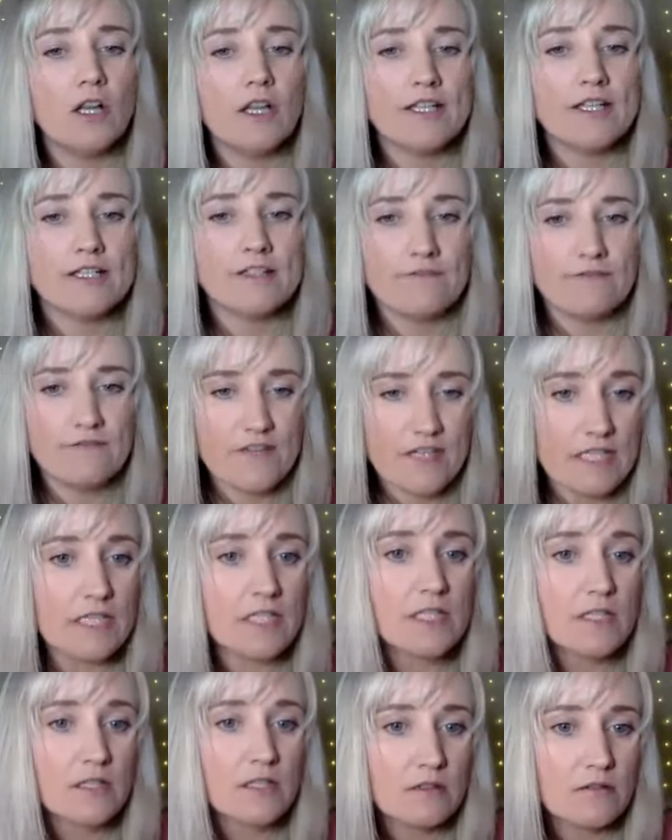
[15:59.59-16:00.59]
a defeat,
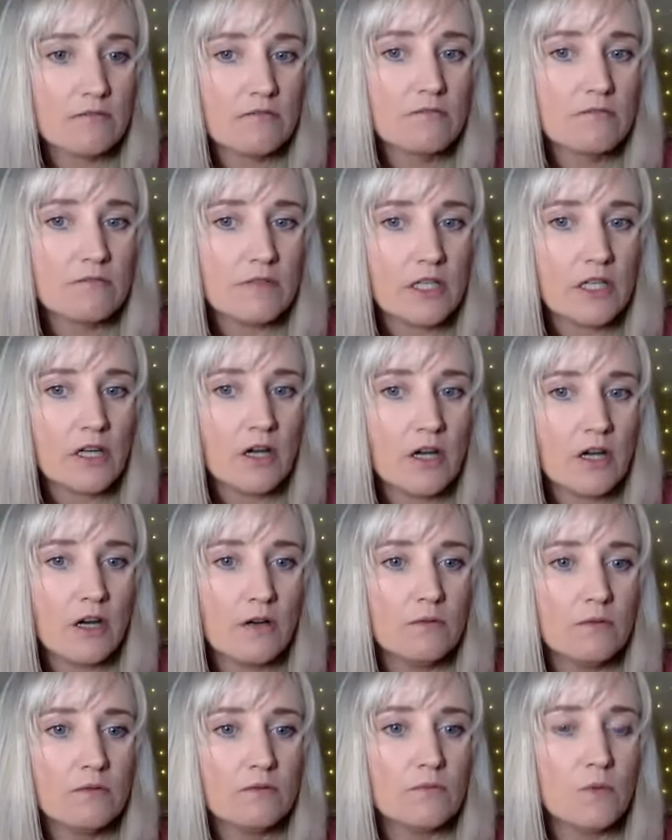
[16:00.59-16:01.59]

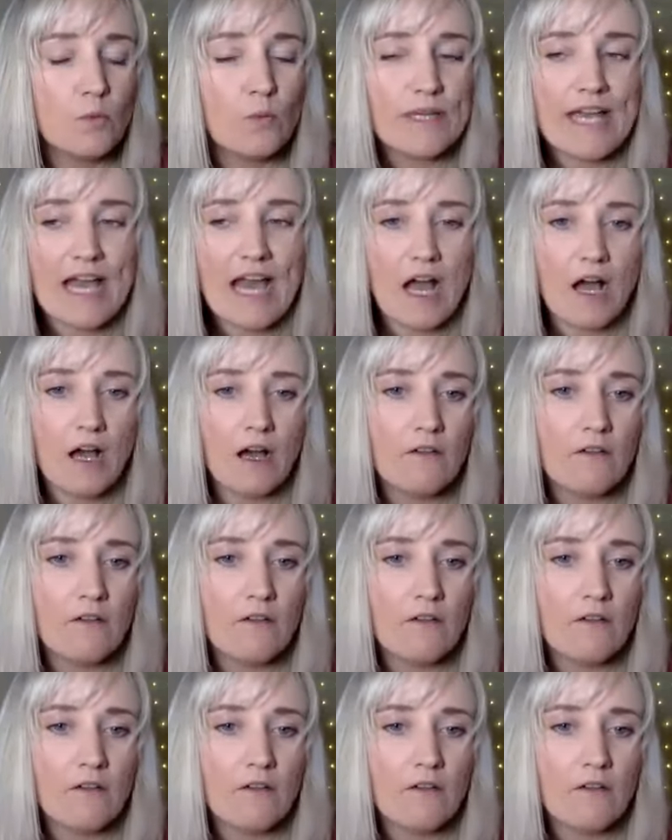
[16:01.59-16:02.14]
when we have a